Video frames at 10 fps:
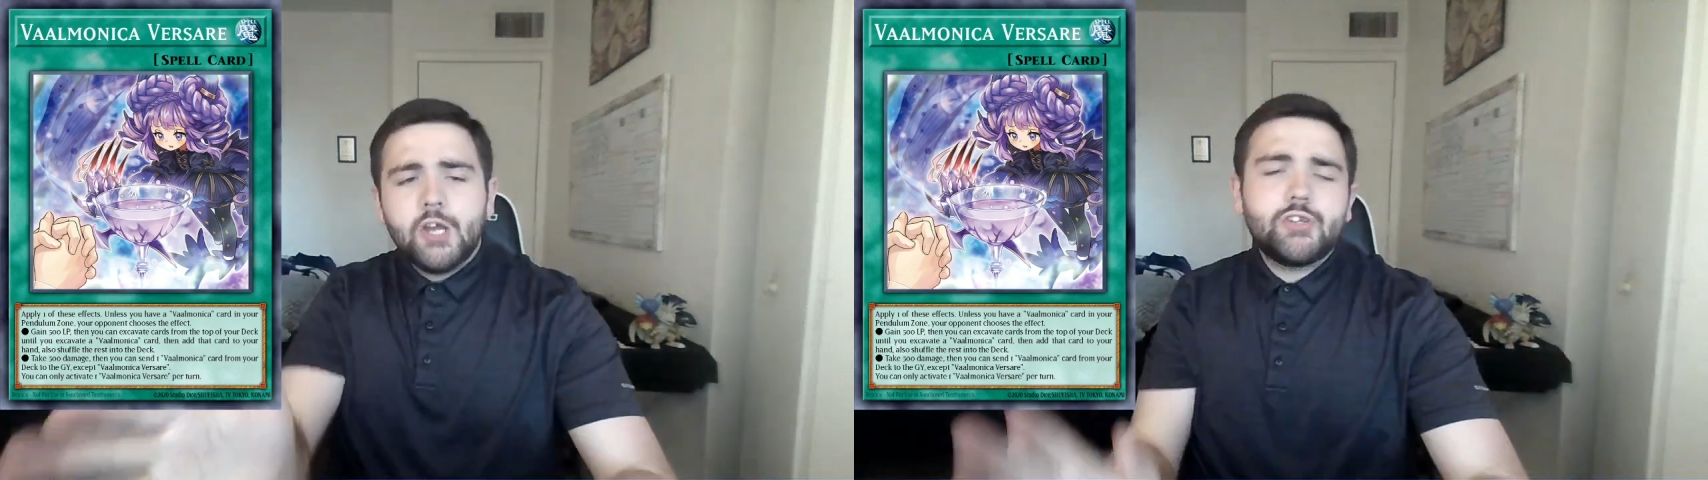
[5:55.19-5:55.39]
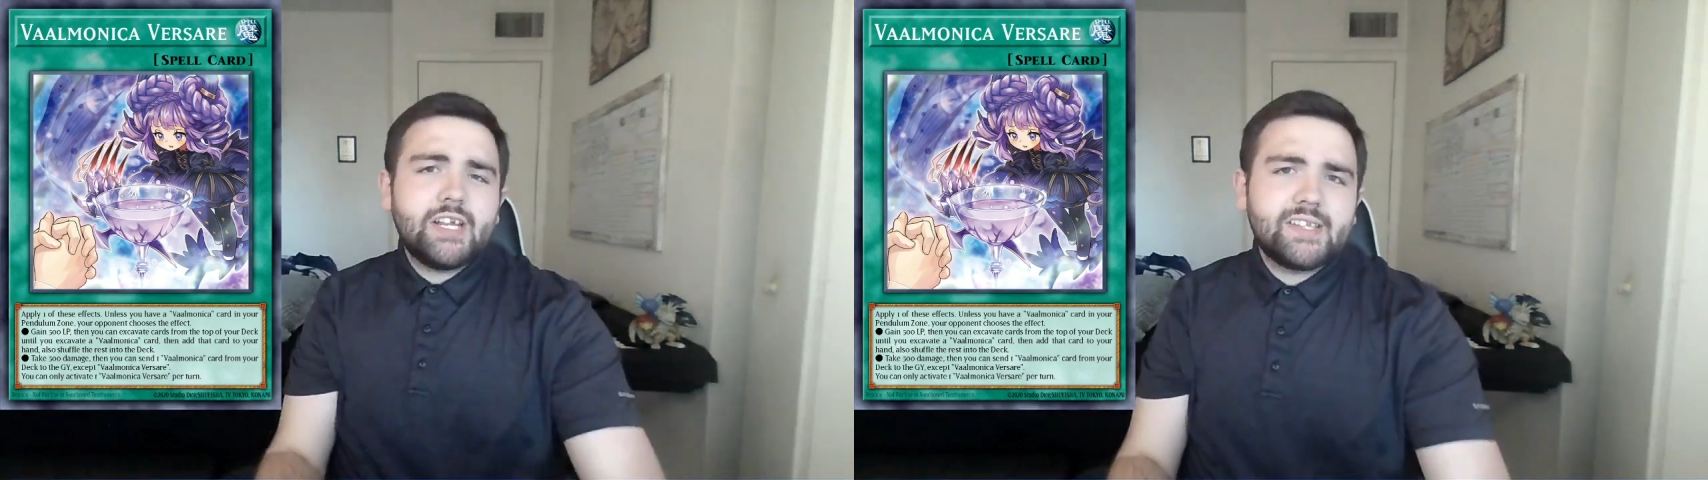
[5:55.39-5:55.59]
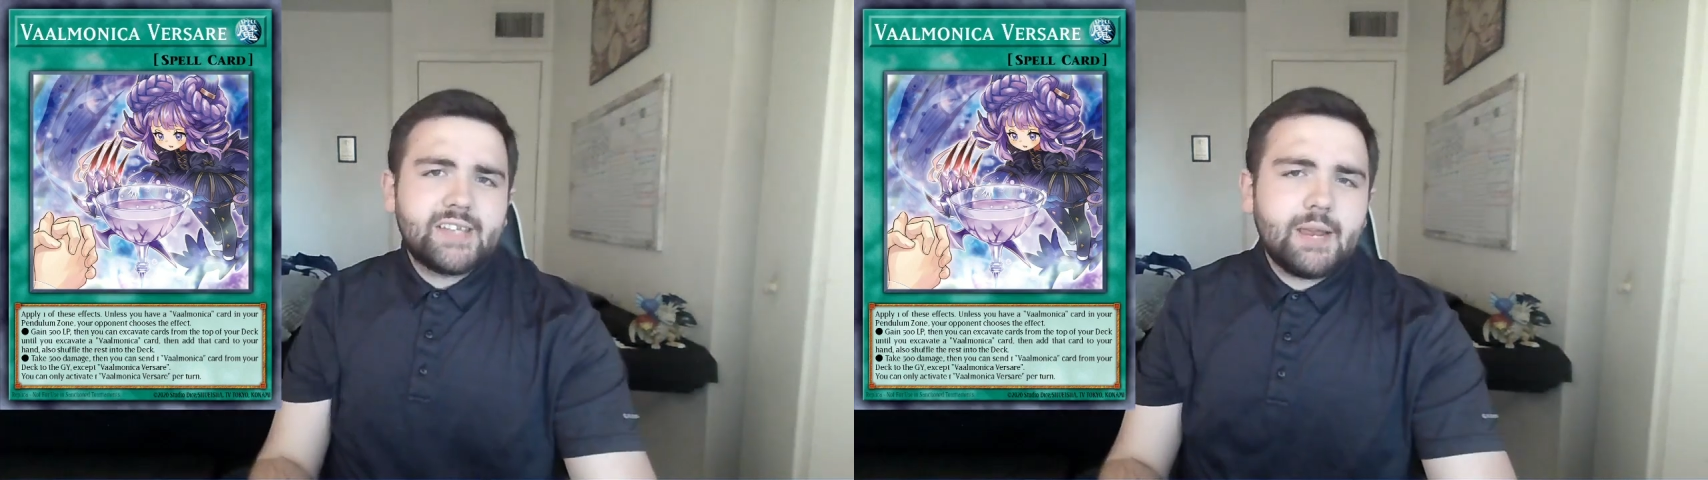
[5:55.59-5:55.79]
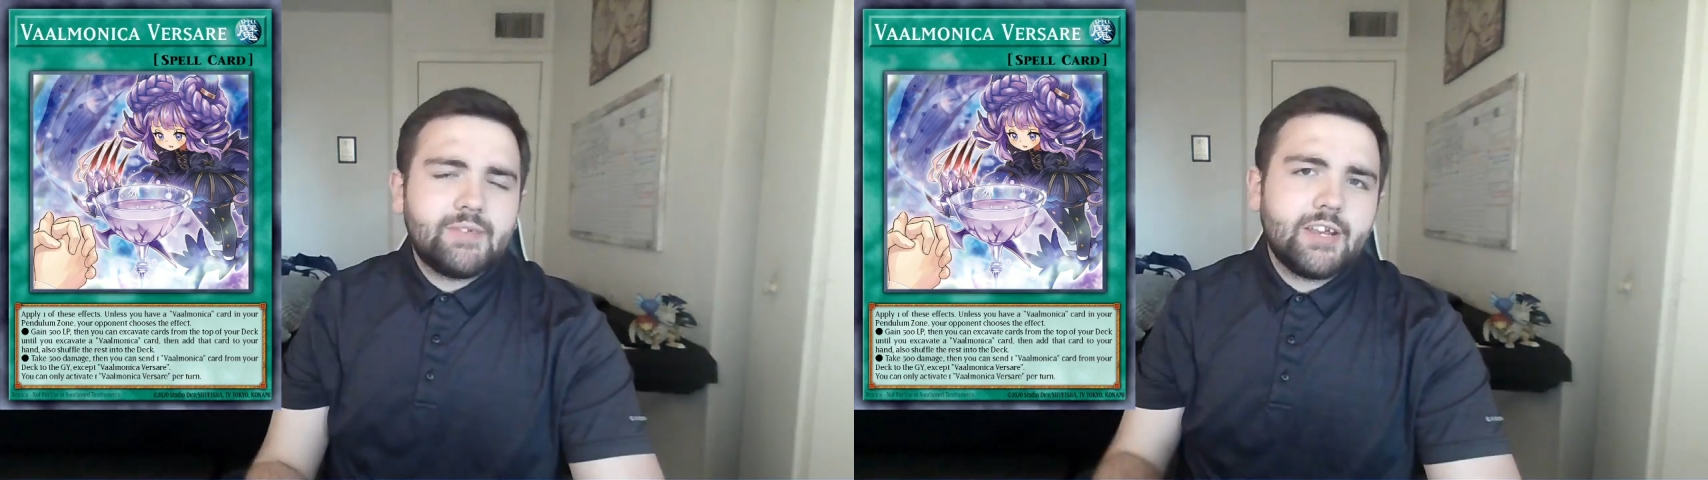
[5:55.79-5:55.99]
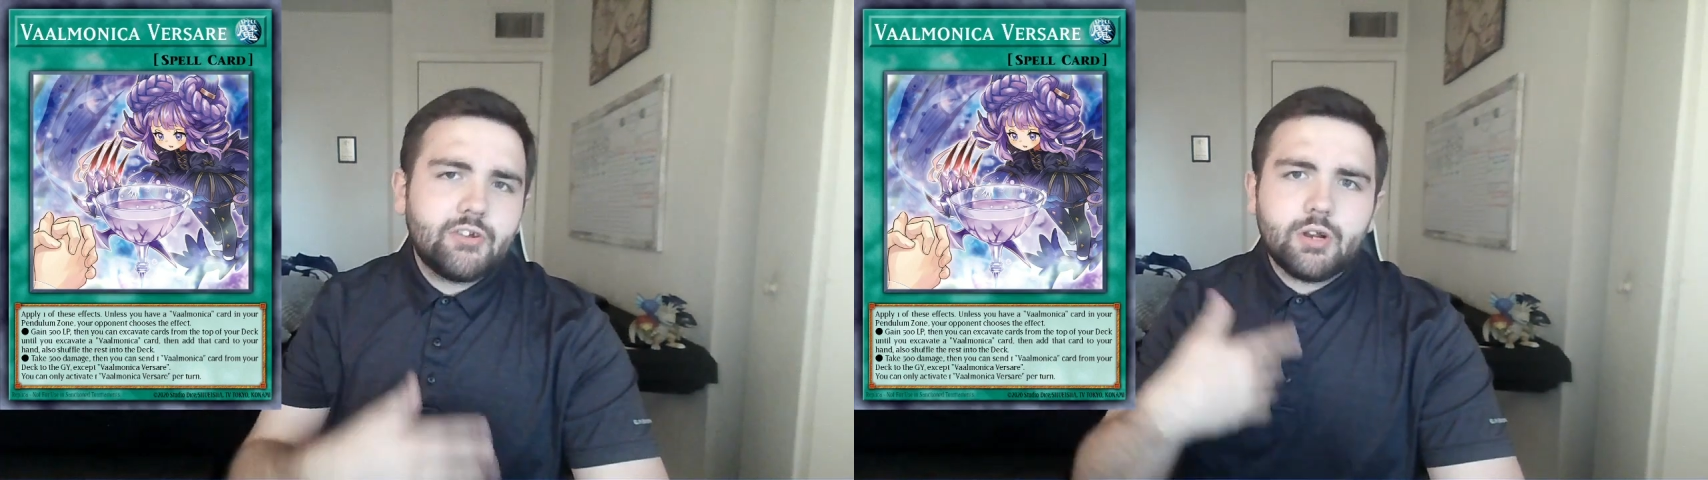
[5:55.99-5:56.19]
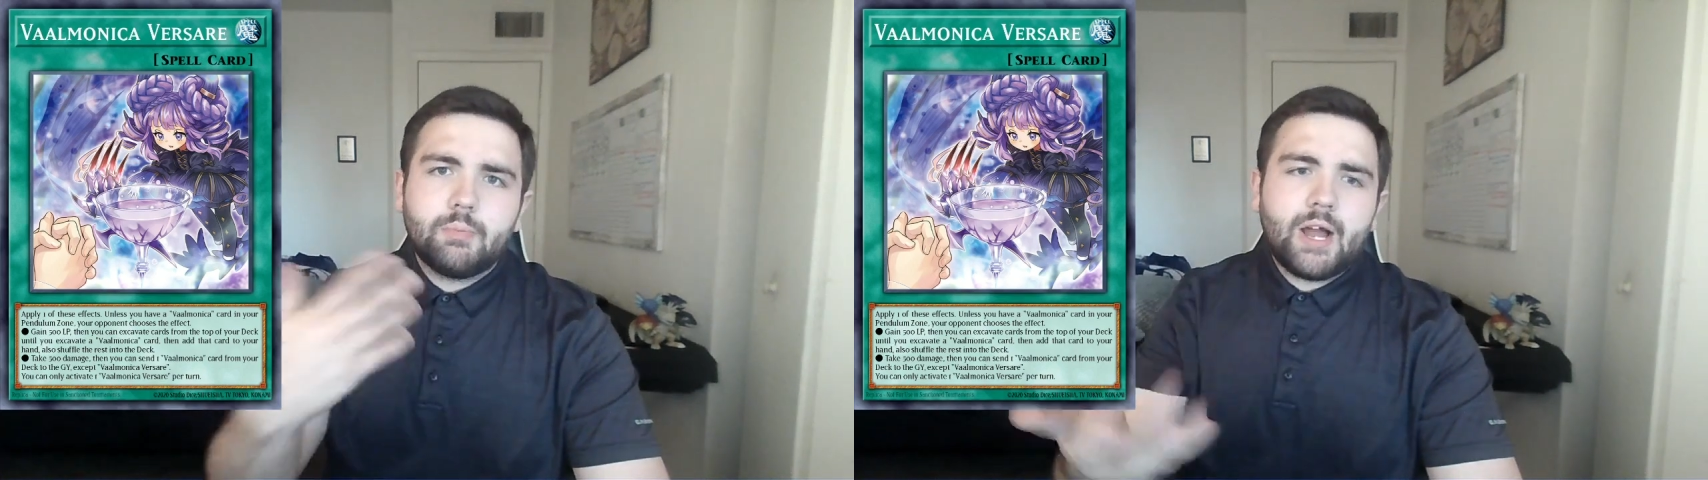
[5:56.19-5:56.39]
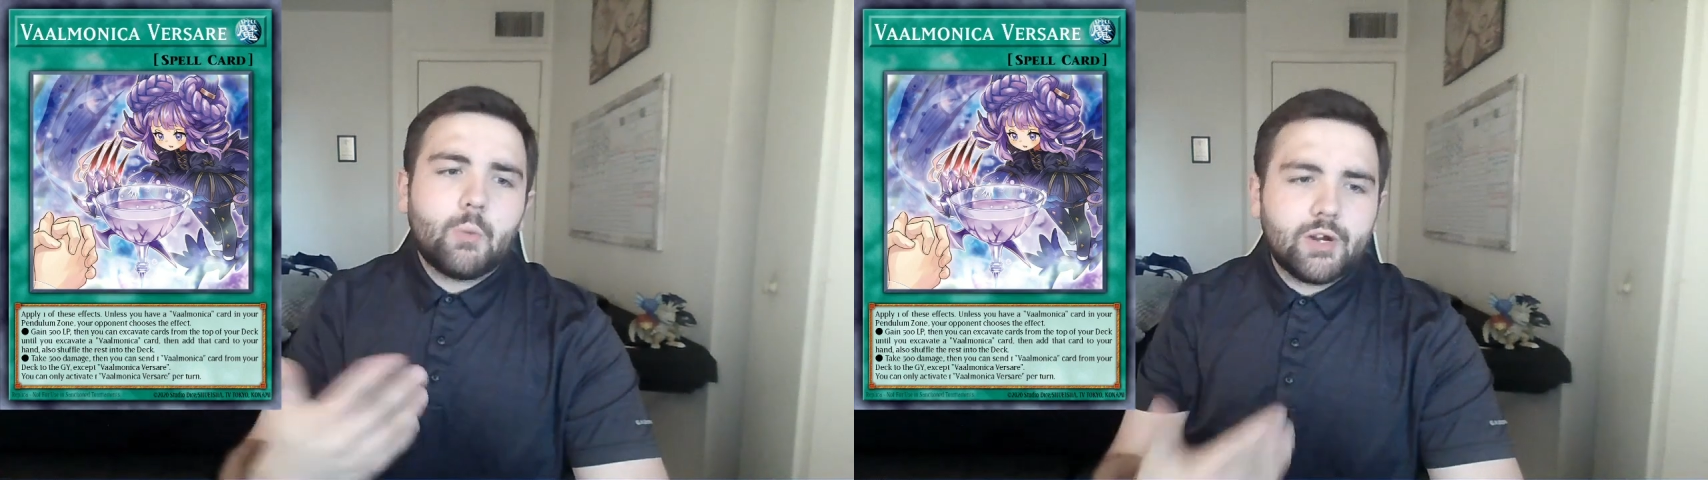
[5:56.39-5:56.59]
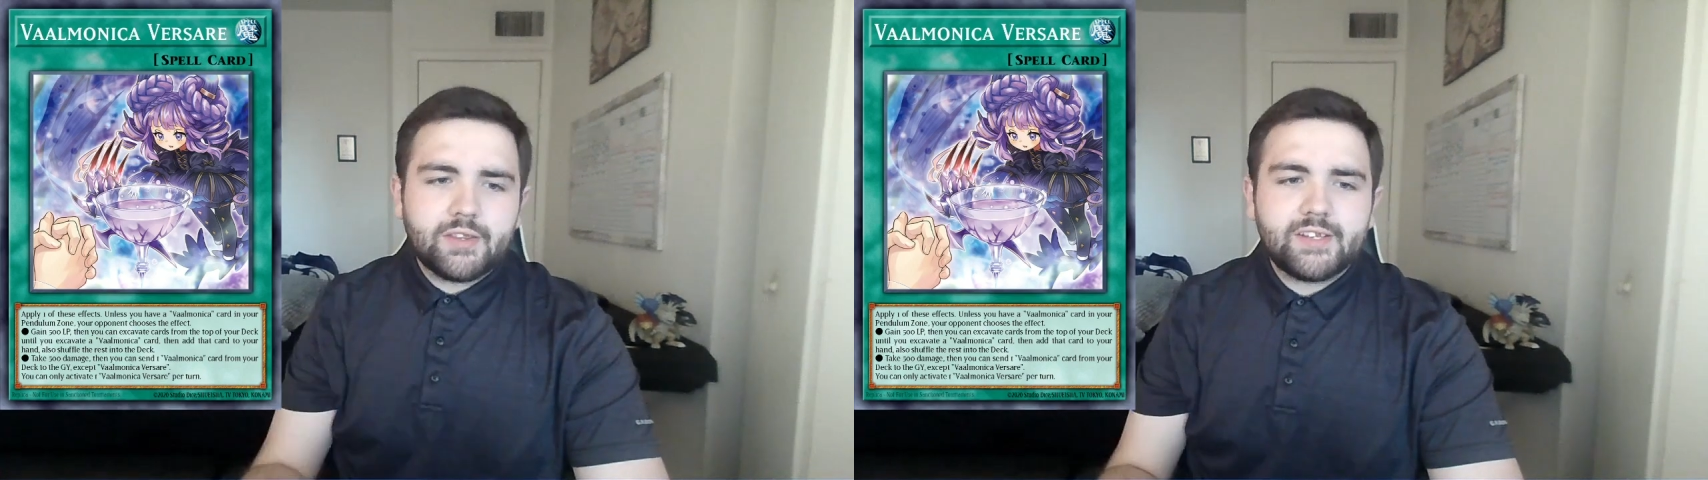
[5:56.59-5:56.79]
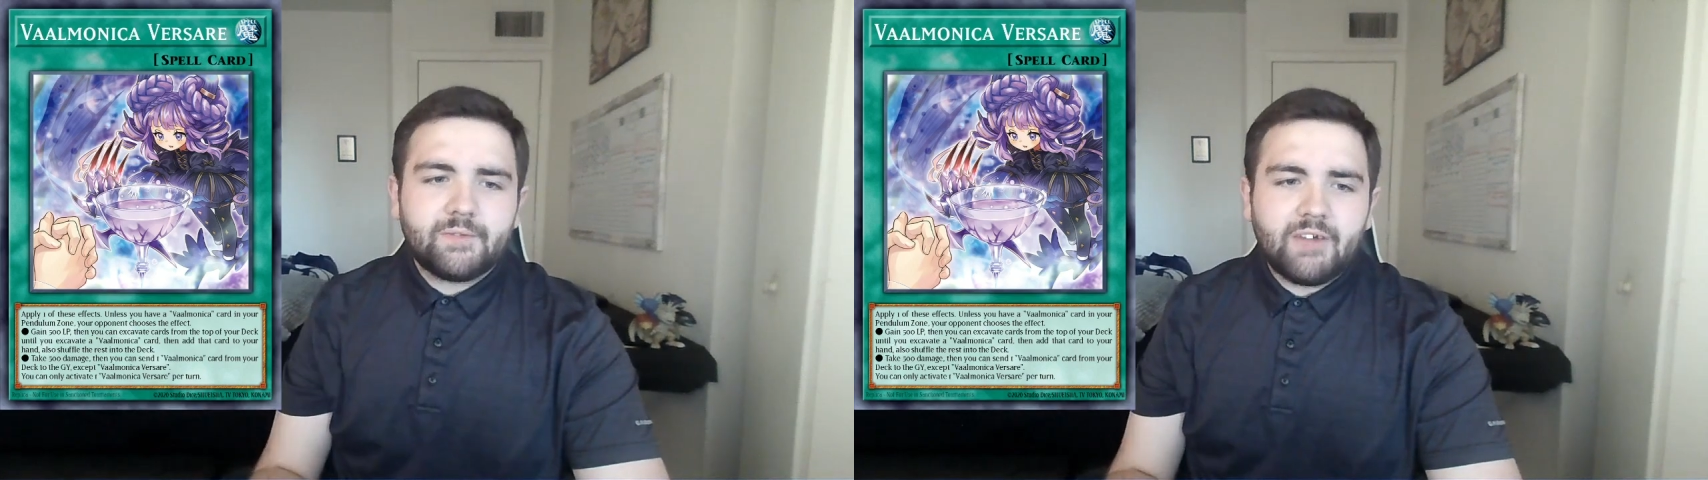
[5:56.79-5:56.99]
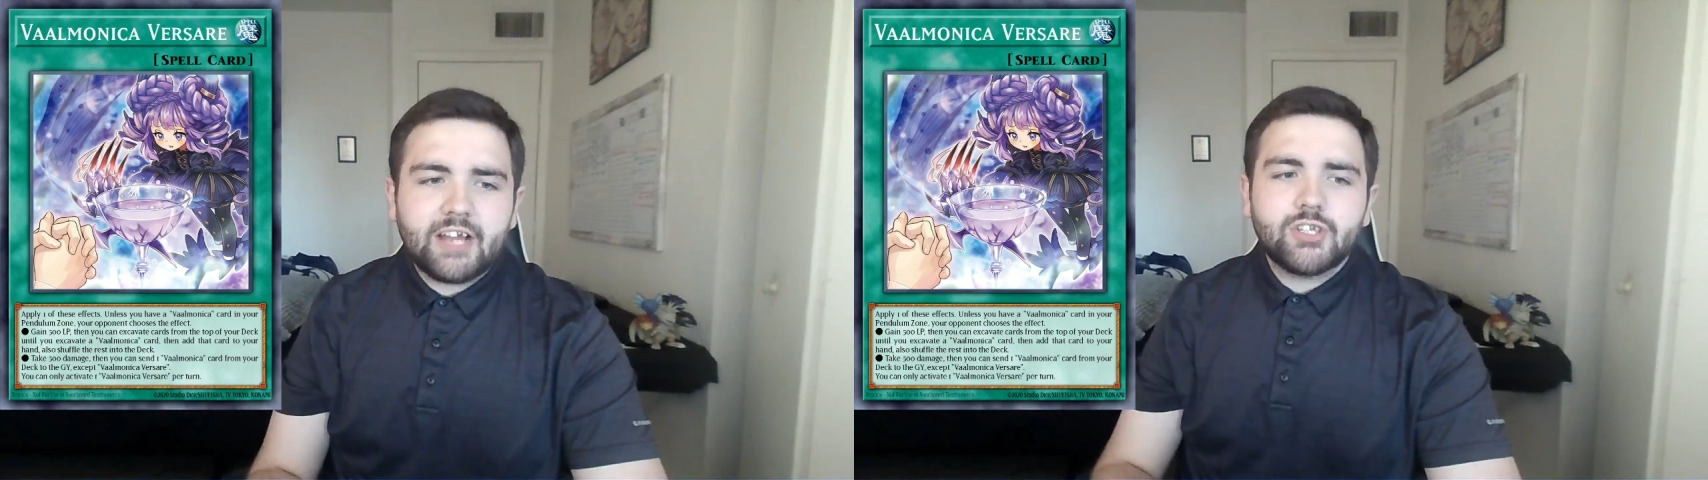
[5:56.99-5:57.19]
So as the same thing, you can apply one of these
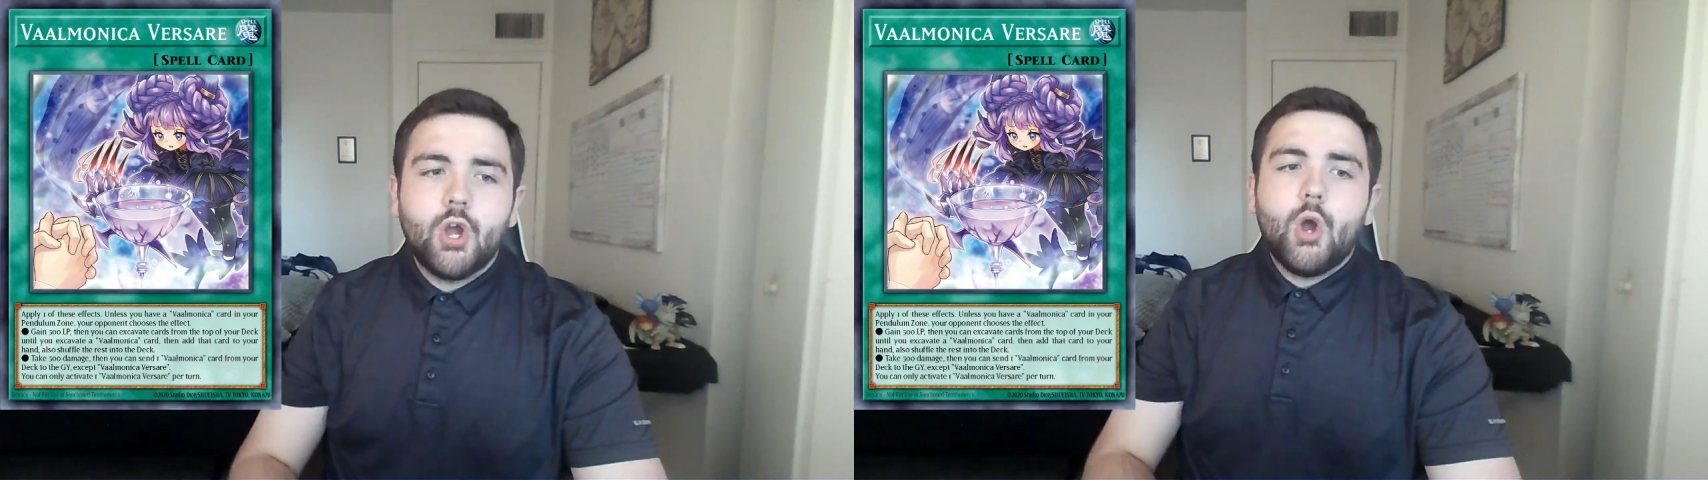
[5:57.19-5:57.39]
effects,